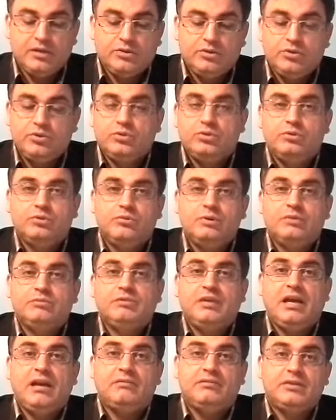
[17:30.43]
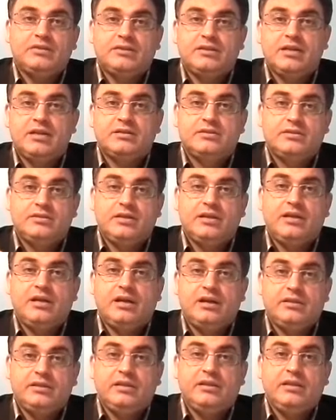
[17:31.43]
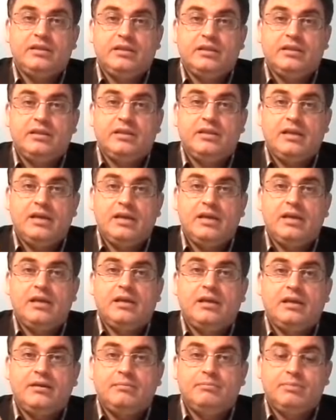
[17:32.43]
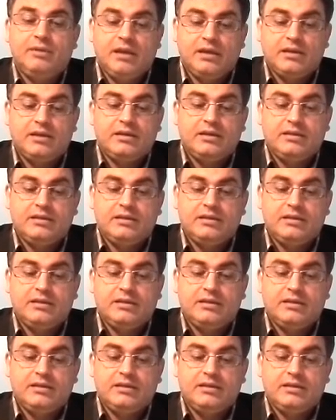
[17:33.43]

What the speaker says: to what we have discussed regarding the block,